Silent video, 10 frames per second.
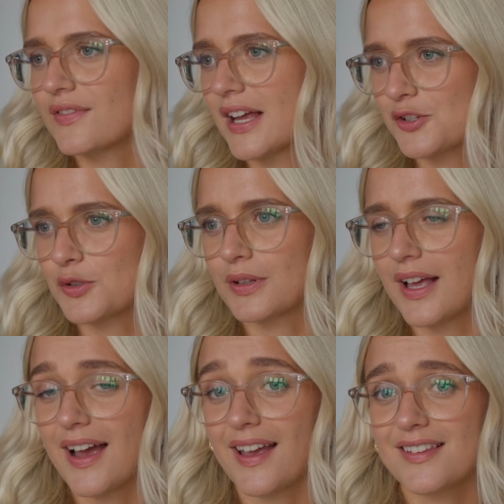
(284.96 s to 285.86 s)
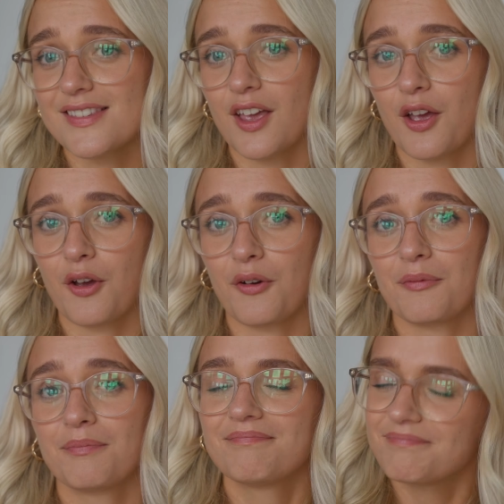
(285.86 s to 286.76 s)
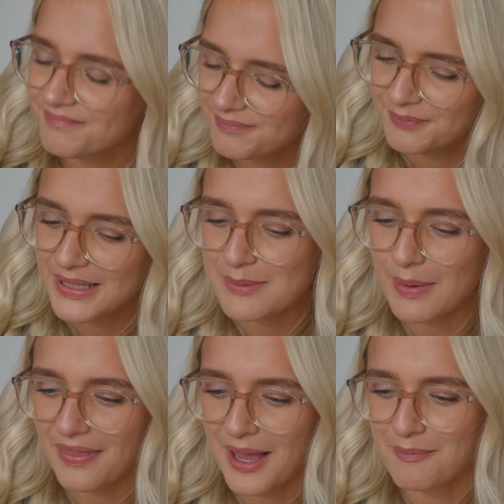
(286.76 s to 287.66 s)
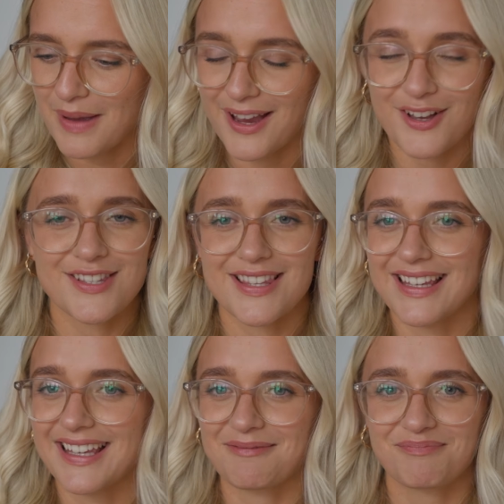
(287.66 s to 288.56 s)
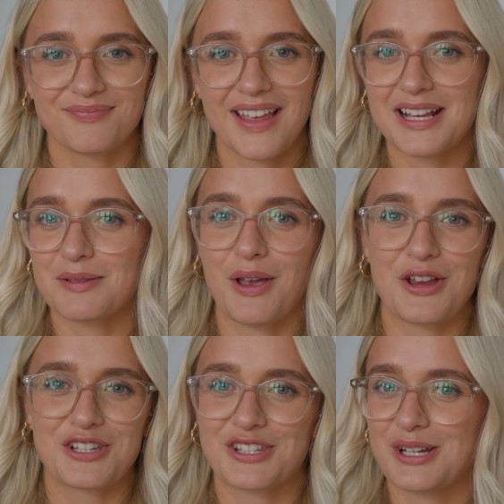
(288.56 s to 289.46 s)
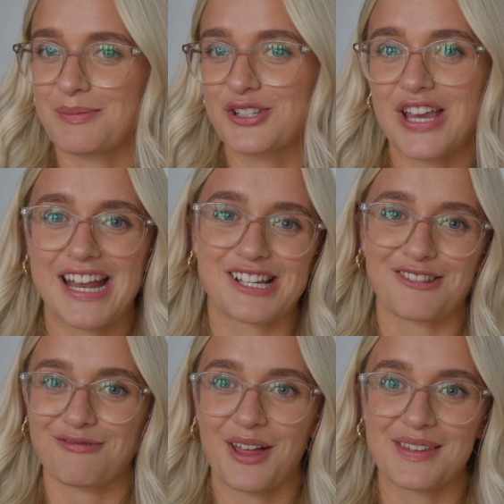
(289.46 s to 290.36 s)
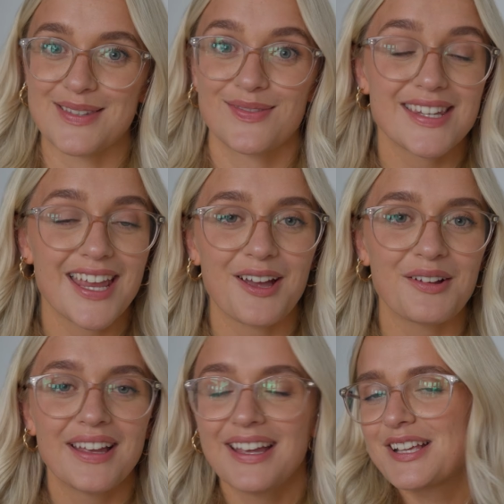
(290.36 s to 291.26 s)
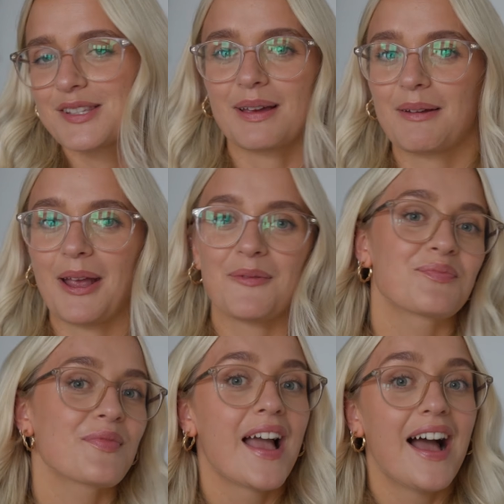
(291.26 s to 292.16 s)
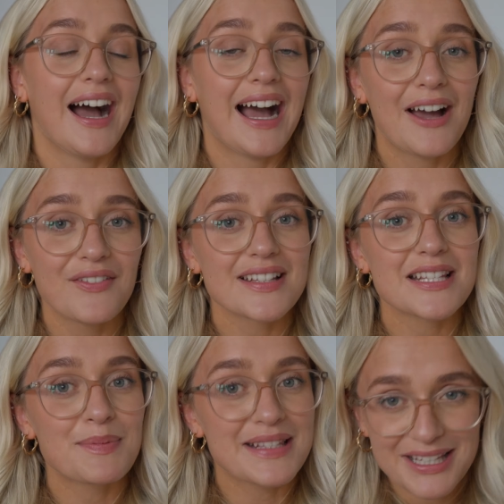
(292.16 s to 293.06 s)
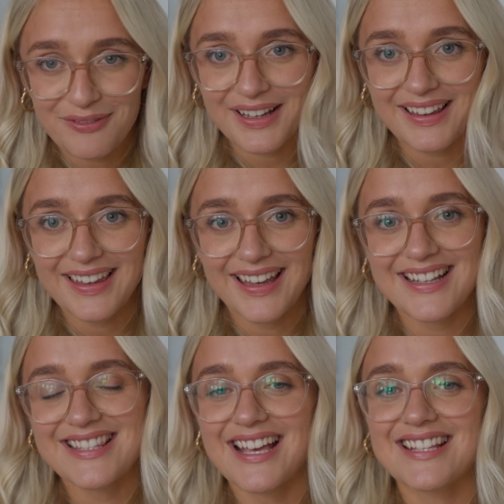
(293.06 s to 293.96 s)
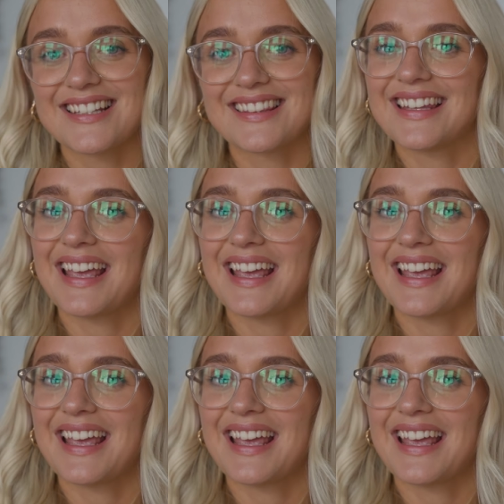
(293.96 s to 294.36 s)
natural light, so please bear that in mind because the exposure is going to be changing throughout this video. So anyway, I haven't specifically tested the